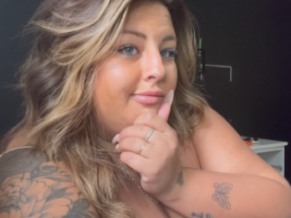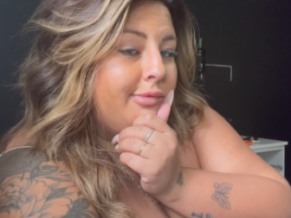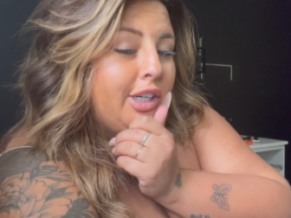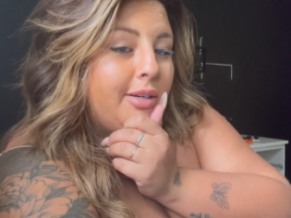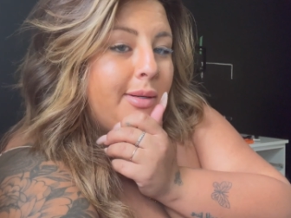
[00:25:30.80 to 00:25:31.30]

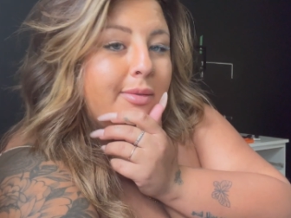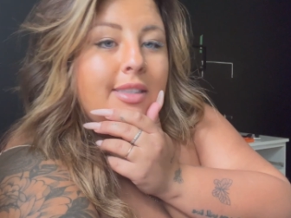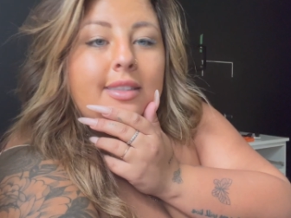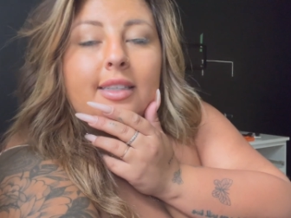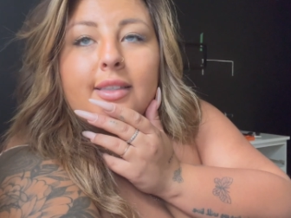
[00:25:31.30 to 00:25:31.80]
you're gonna be able to
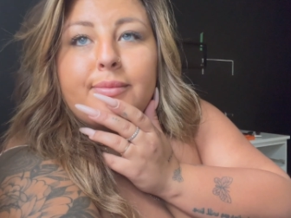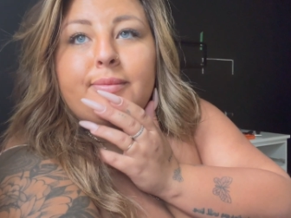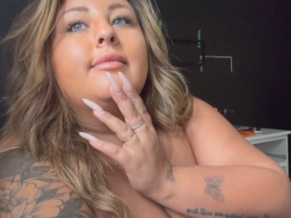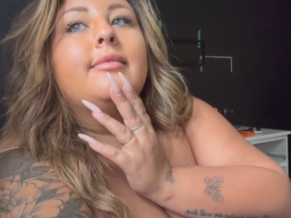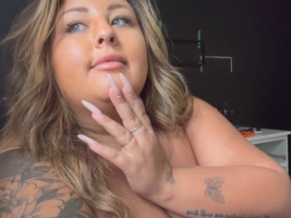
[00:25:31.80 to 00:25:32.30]
see it.
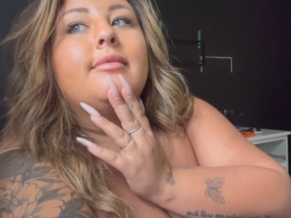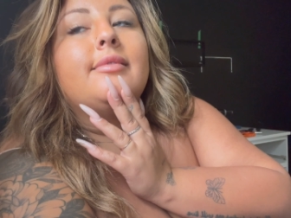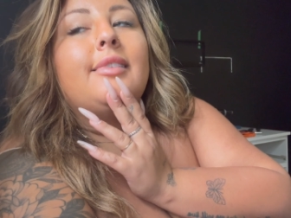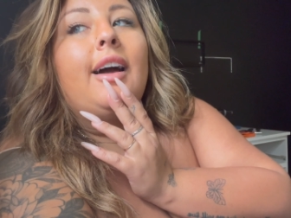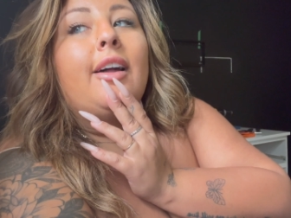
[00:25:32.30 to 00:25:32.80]

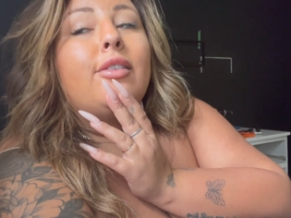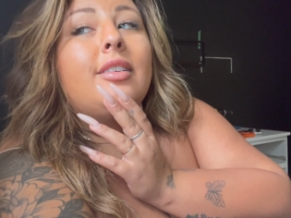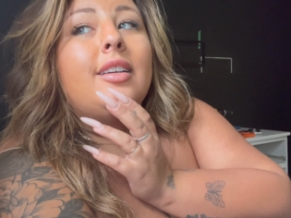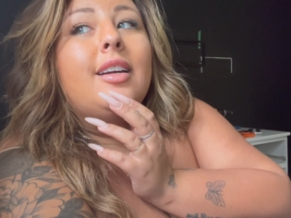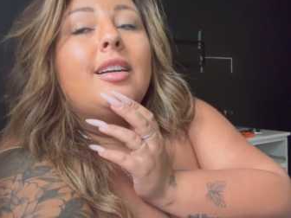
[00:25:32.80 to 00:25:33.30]
I don't
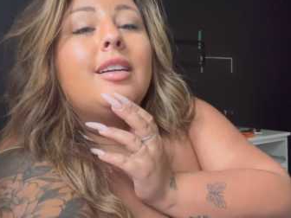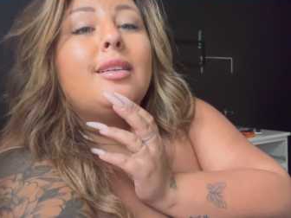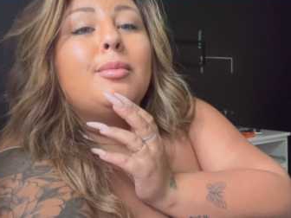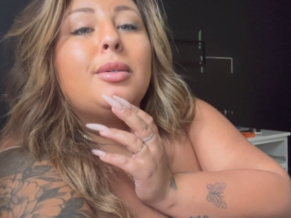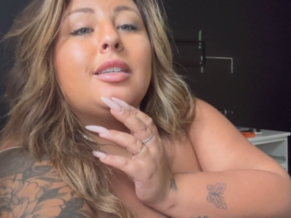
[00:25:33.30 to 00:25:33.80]
really
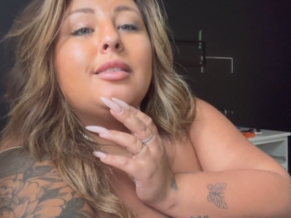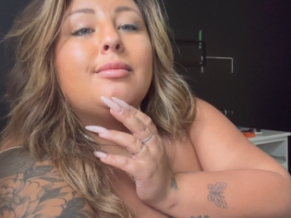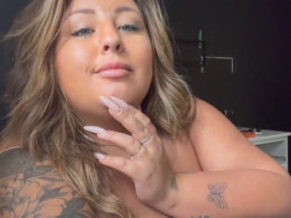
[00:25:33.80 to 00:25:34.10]
care, but